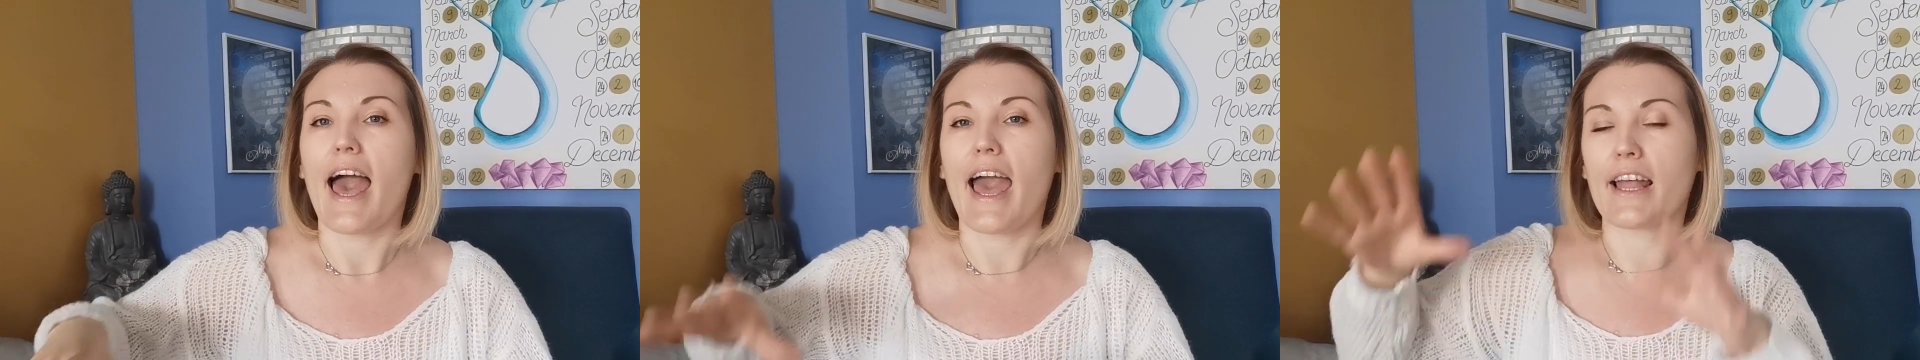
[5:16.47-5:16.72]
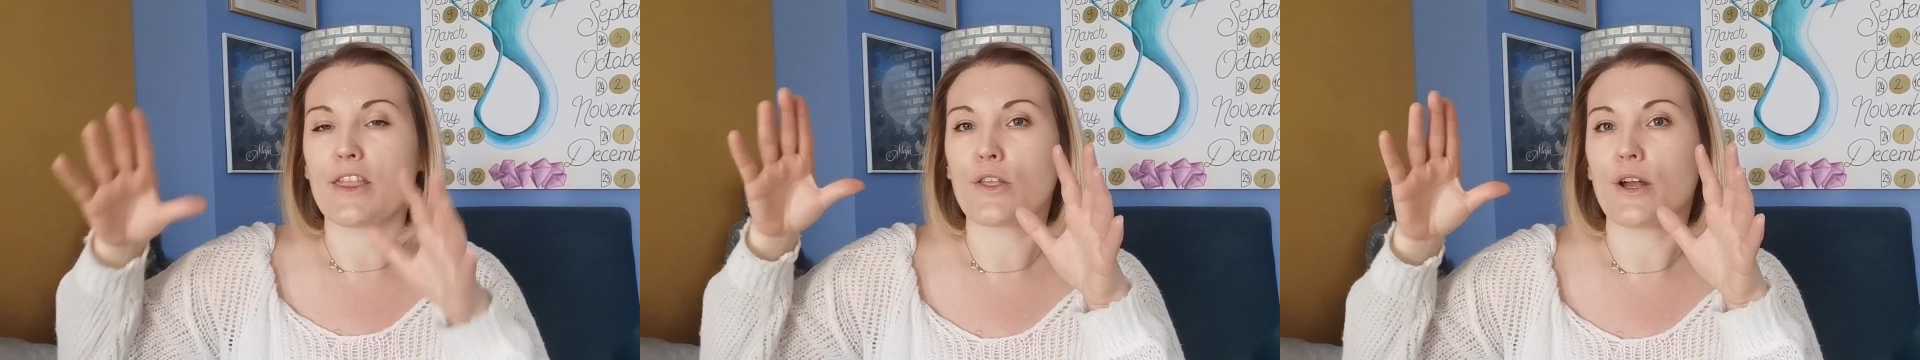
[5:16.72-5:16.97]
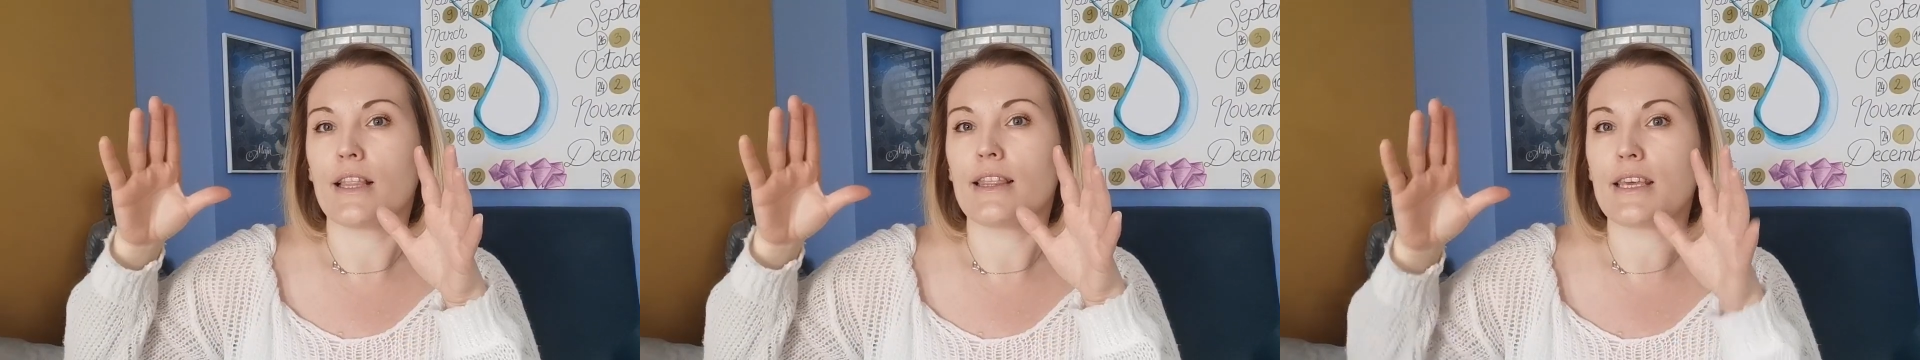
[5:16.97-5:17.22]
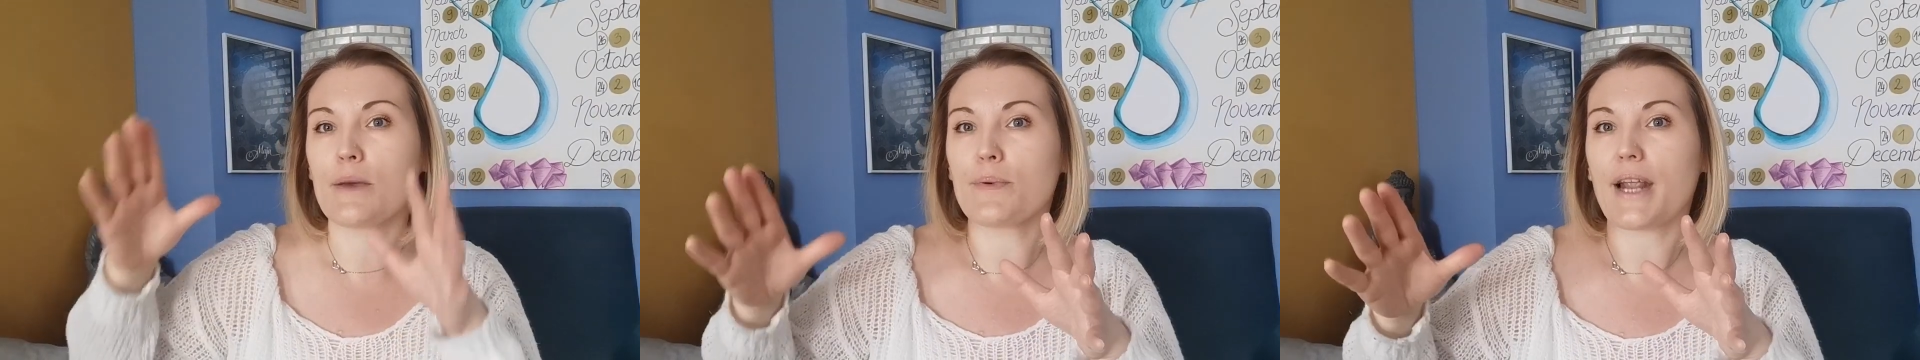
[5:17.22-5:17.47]
and
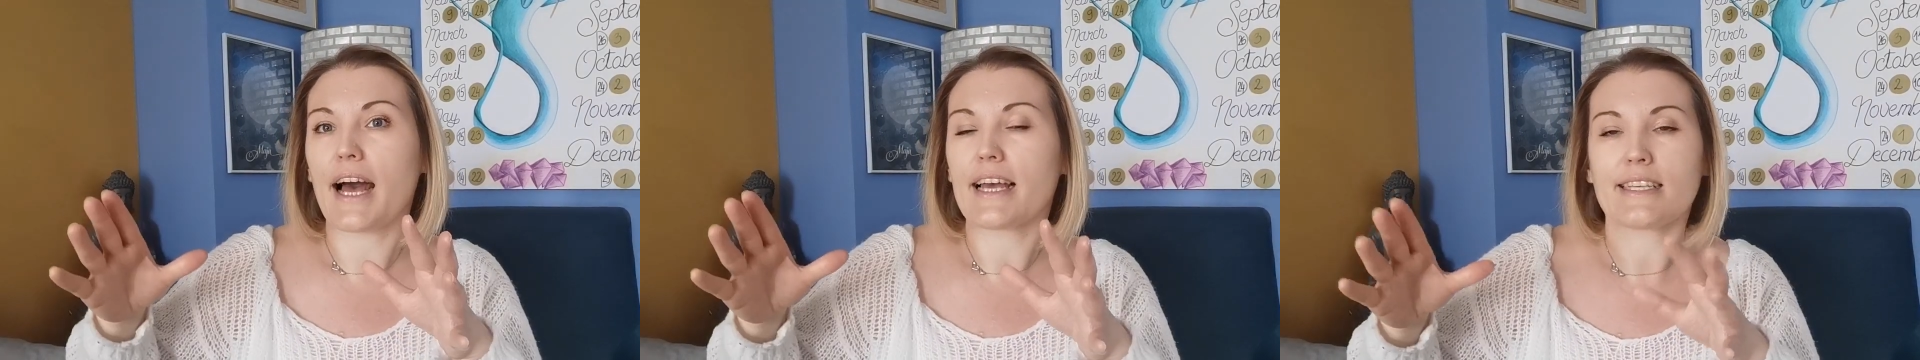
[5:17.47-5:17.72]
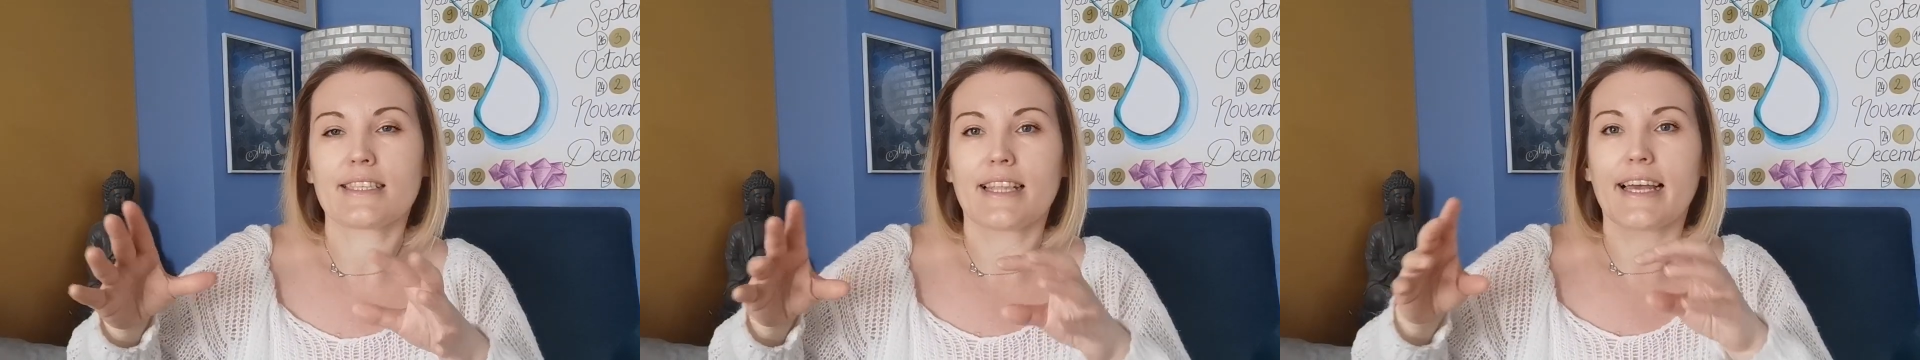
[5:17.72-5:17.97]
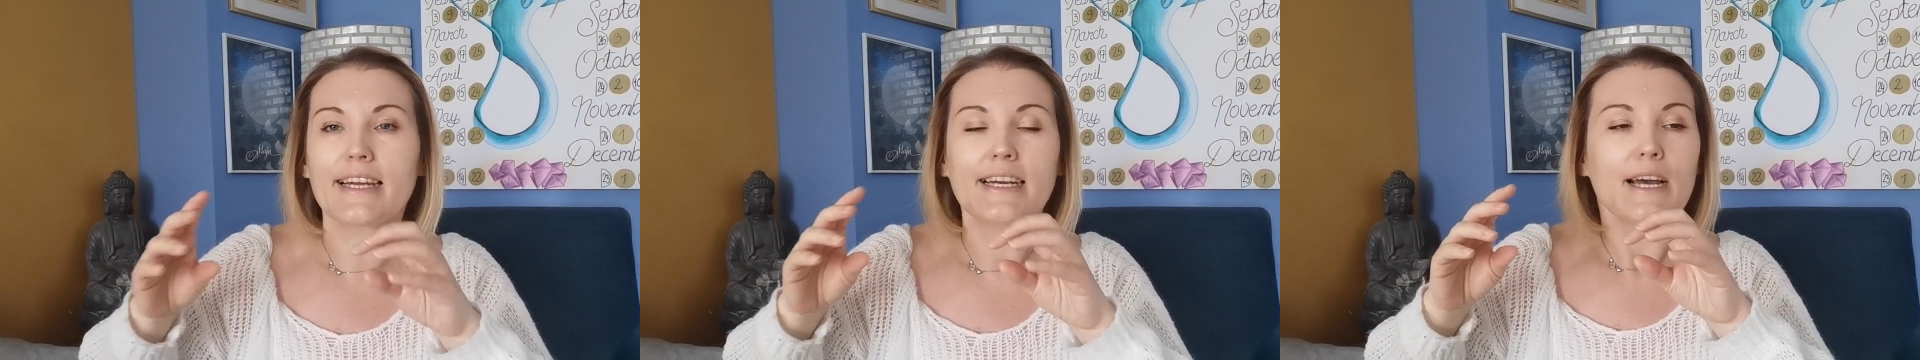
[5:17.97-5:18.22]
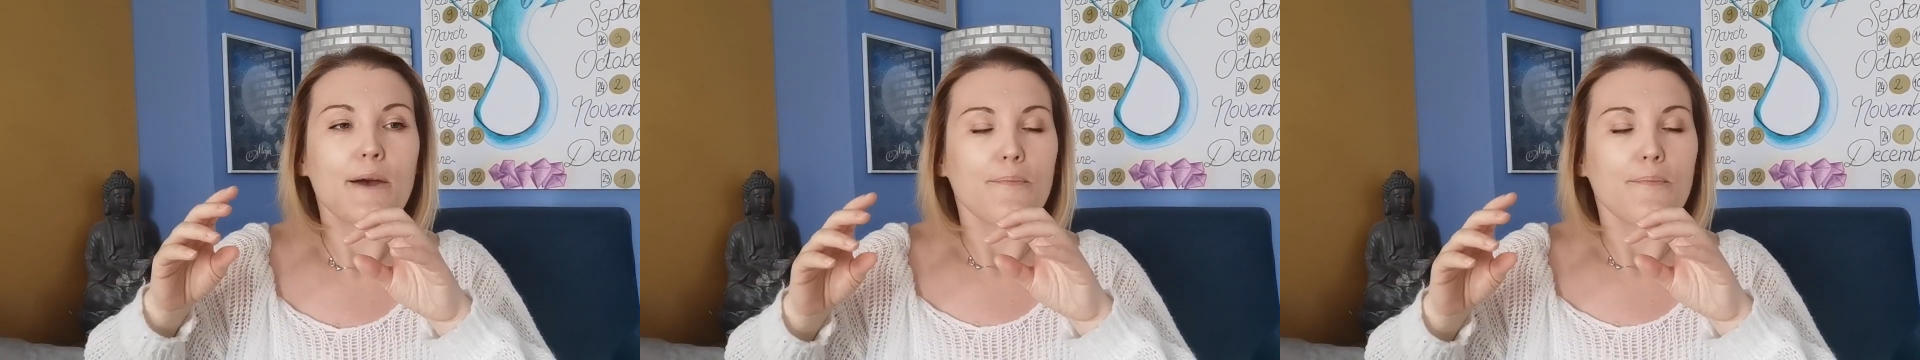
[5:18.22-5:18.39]
Libra is like